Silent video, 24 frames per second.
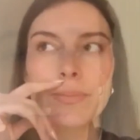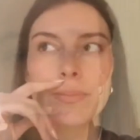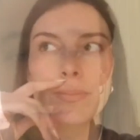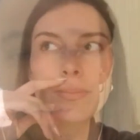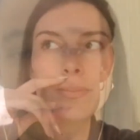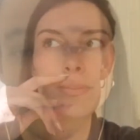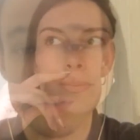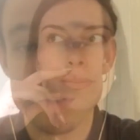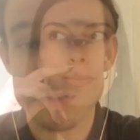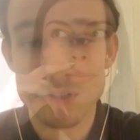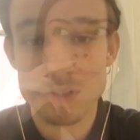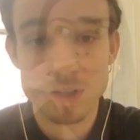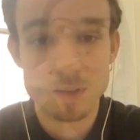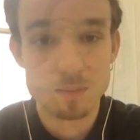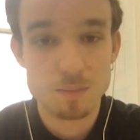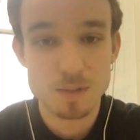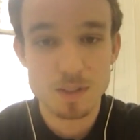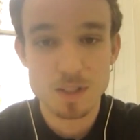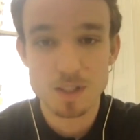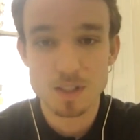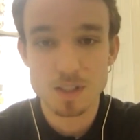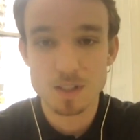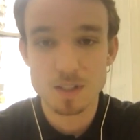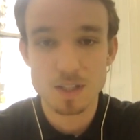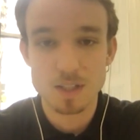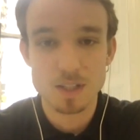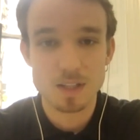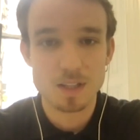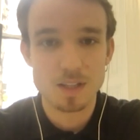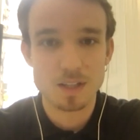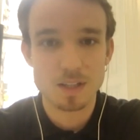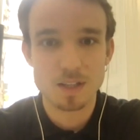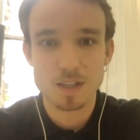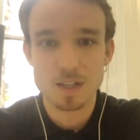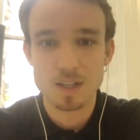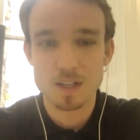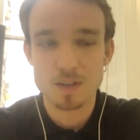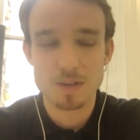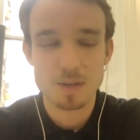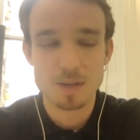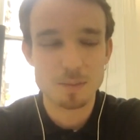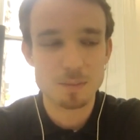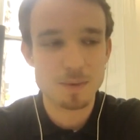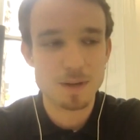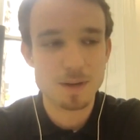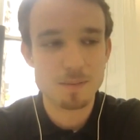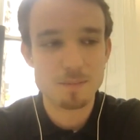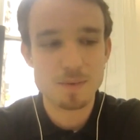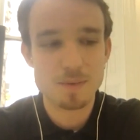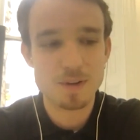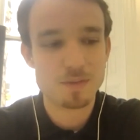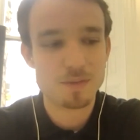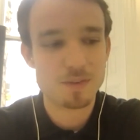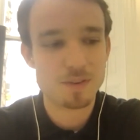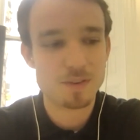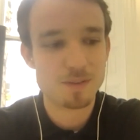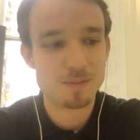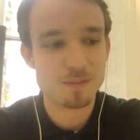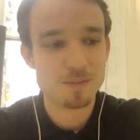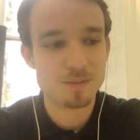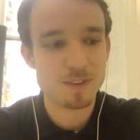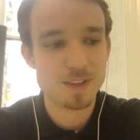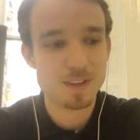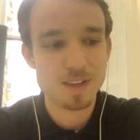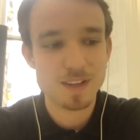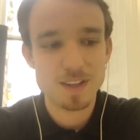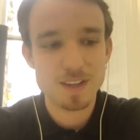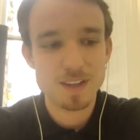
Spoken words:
Also something that I remember from